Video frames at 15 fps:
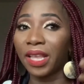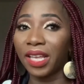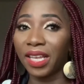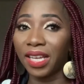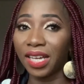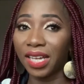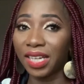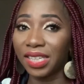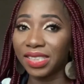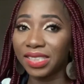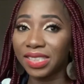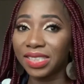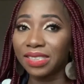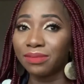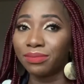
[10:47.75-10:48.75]

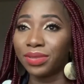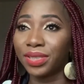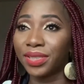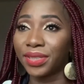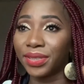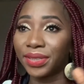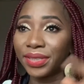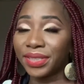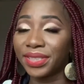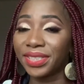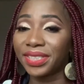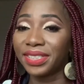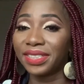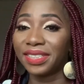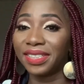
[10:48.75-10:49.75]
Yes, because
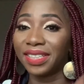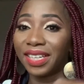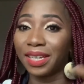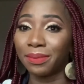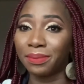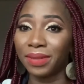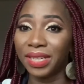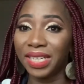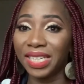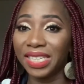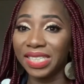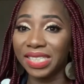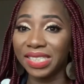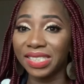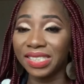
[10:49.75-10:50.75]
they are playing,